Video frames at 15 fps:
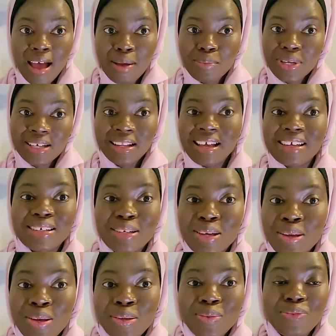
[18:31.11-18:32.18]
I mean, like,
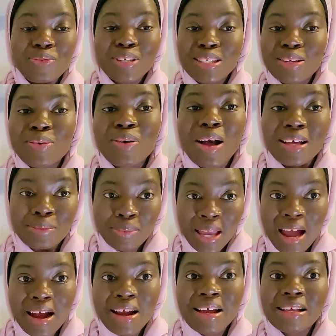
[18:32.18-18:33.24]
physical
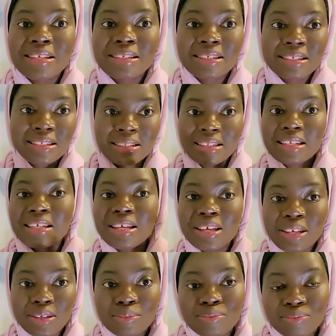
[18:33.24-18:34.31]
appearance,
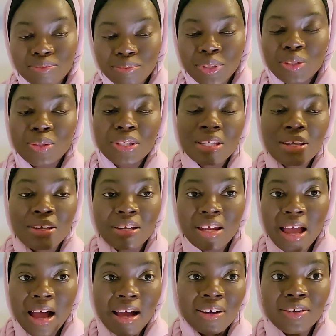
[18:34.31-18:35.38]
beauty in the
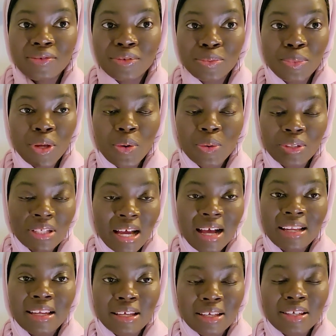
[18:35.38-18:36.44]
hand of the
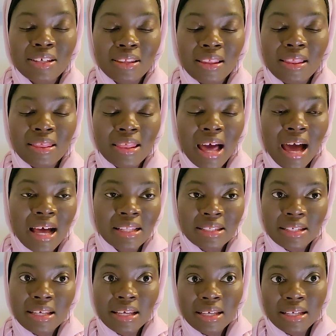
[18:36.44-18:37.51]
beholder, like,
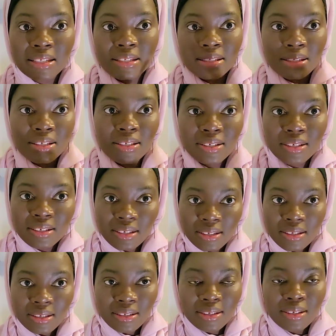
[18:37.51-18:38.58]
that is
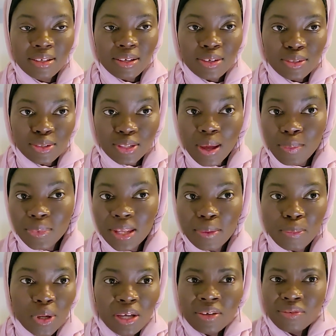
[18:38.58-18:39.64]
something.
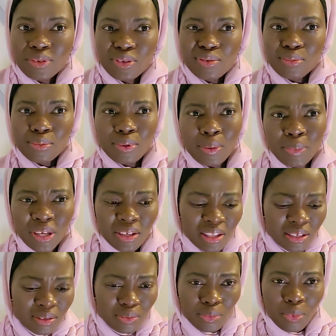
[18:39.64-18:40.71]
But if you, I mean,
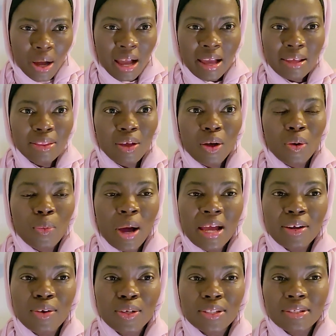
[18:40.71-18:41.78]
why
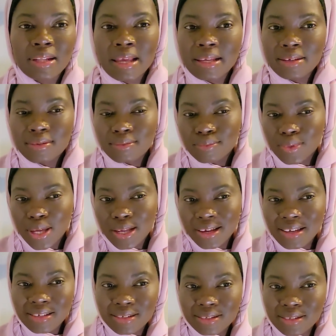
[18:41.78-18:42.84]
not, like, it
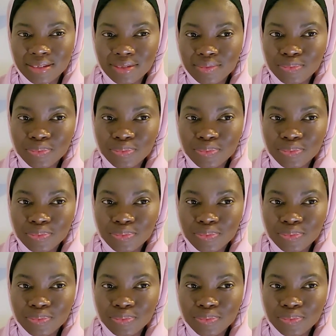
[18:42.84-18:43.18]
is,